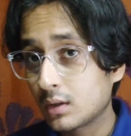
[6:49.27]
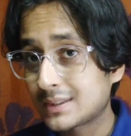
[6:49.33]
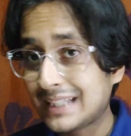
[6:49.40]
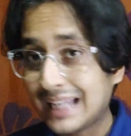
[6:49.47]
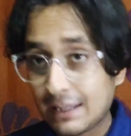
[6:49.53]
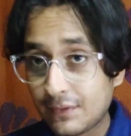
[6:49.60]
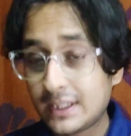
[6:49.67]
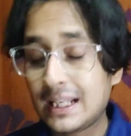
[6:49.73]

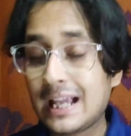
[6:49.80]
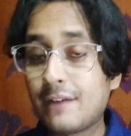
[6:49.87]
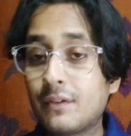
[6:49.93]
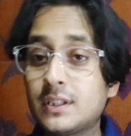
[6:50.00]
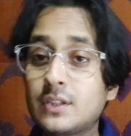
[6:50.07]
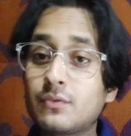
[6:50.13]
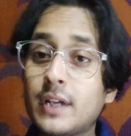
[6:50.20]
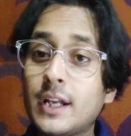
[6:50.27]
Slavic
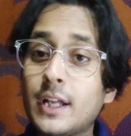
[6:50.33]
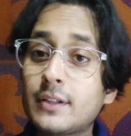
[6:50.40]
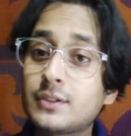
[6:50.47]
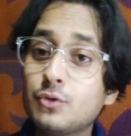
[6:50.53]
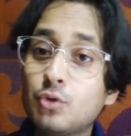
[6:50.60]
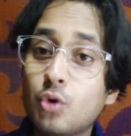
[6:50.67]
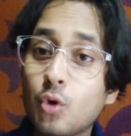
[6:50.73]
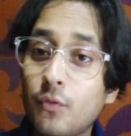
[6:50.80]
languages. Whereas
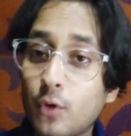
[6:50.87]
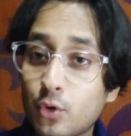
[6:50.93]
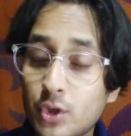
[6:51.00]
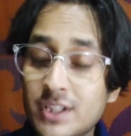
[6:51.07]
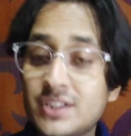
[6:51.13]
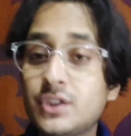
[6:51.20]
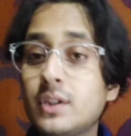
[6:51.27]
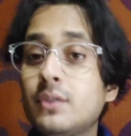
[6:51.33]
you go for
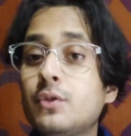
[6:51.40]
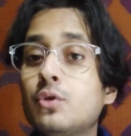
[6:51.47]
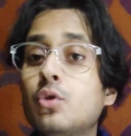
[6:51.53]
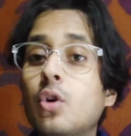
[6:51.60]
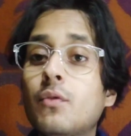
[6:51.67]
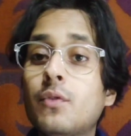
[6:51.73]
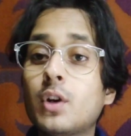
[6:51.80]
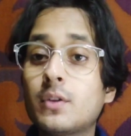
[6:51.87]
Russian, you
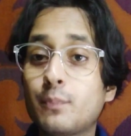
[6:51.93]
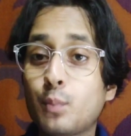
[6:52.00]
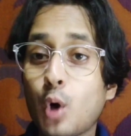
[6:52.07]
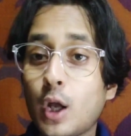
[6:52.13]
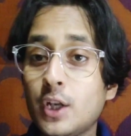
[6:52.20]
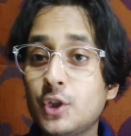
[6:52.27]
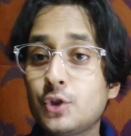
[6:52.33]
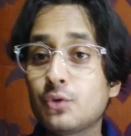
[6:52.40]
go for
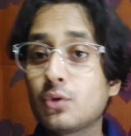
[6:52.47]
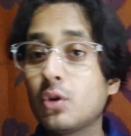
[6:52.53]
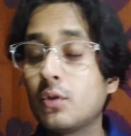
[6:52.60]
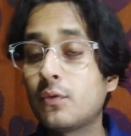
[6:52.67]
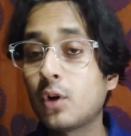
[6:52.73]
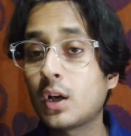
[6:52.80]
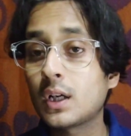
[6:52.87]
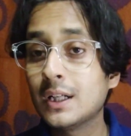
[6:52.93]
Polish, you go
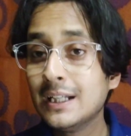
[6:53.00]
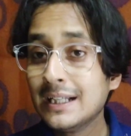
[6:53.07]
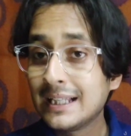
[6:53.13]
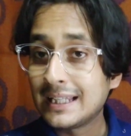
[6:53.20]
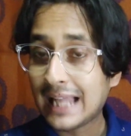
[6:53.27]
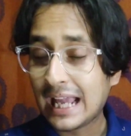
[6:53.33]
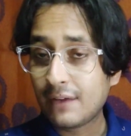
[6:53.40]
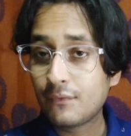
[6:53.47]
for
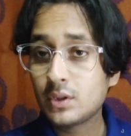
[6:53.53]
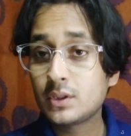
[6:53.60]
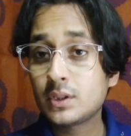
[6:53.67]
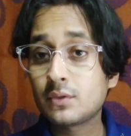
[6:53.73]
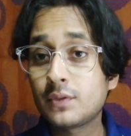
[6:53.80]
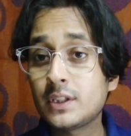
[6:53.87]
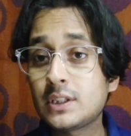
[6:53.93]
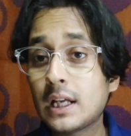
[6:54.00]

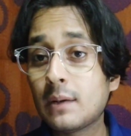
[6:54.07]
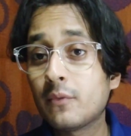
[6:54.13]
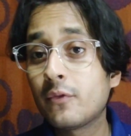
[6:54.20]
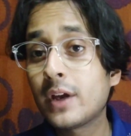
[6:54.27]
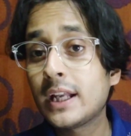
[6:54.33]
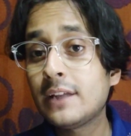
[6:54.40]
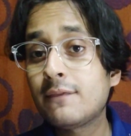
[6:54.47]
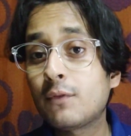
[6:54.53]
languages which are
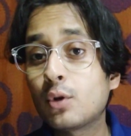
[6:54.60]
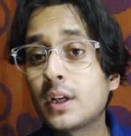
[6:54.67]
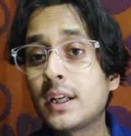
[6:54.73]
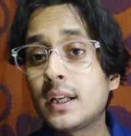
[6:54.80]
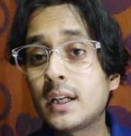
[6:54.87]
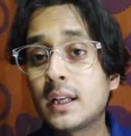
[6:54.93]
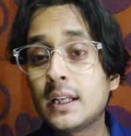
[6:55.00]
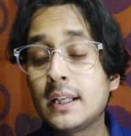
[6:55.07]
very
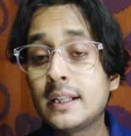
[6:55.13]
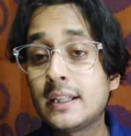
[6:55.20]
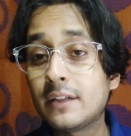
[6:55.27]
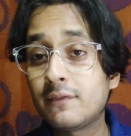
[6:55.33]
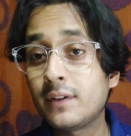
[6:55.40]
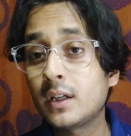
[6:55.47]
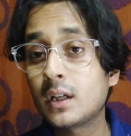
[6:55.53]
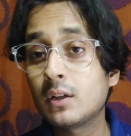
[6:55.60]
phonetically
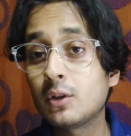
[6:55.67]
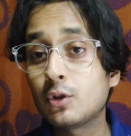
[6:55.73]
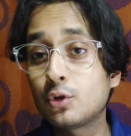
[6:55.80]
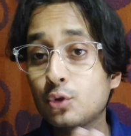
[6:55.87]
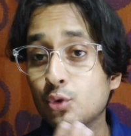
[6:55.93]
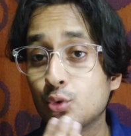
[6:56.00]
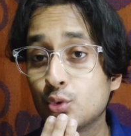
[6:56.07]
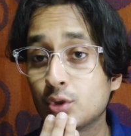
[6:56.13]
difficult
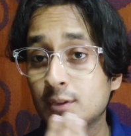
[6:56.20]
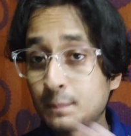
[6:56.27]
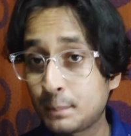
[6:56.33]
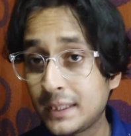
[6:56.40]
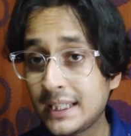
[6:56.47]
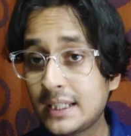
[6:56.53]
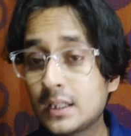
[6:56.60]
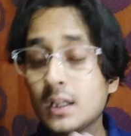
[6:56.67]
to
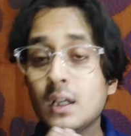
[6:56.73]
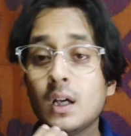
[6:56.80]
speak.